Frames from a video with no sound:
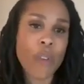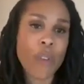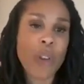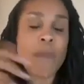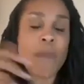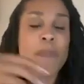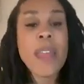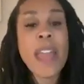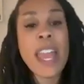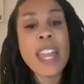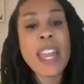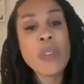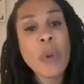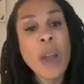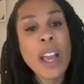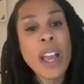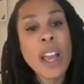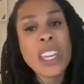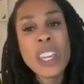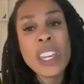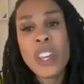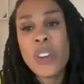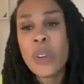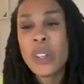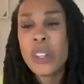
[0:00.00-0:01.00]
to
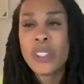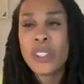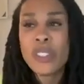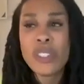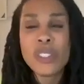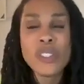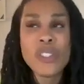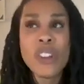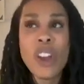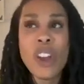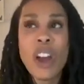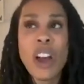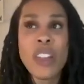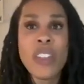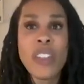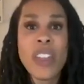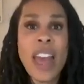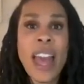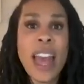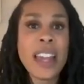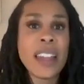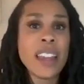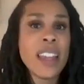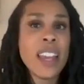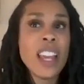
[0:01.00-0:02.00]
NYU, and you just saw
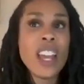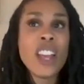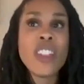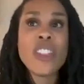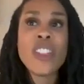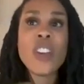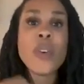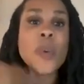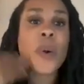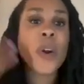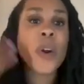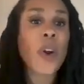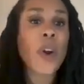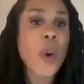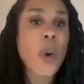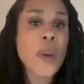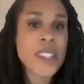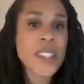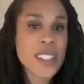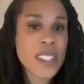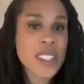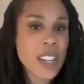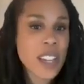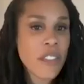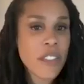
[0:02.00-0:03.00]
that there were
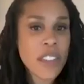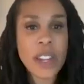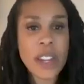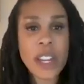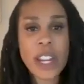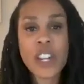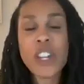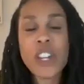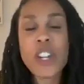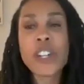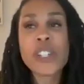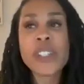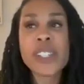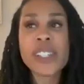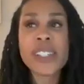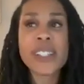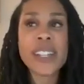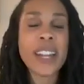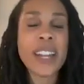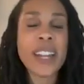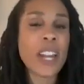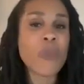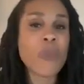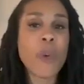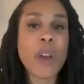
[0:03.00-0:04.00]
always enough nurses
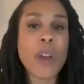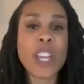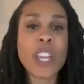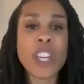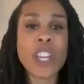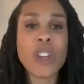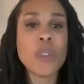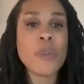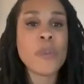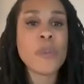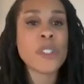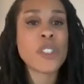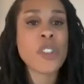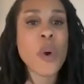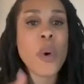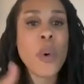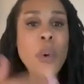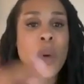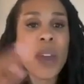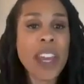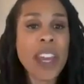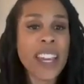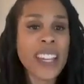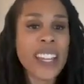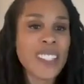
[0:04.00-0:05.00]
at NYU. There was
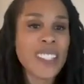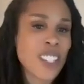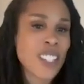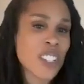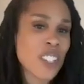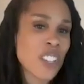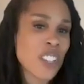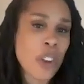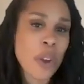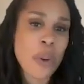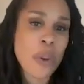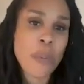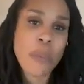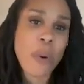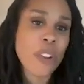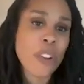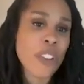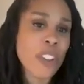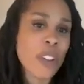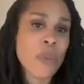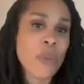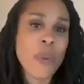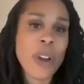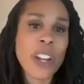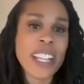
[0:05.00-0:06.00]
always, more
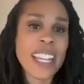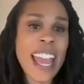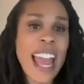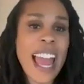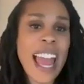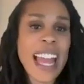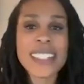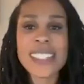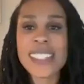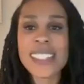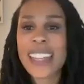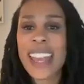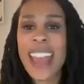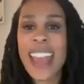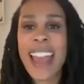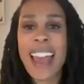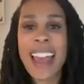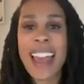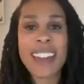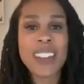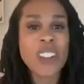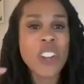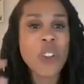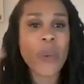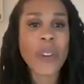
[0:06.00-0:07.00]
than one CAT
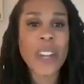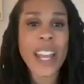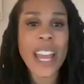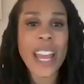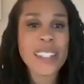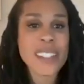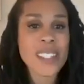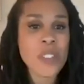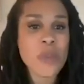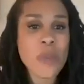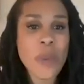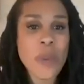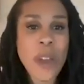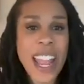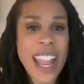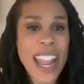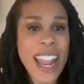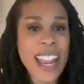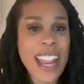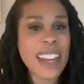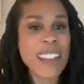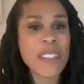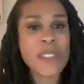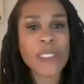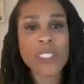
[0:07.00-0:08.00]
scan. No one had to
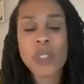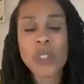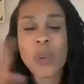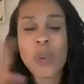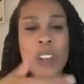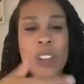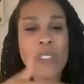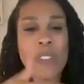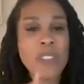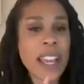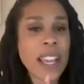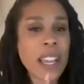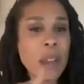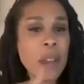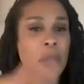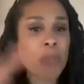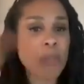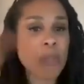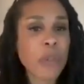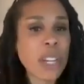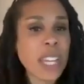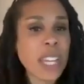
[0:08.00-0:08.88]
wait. It was sort of like a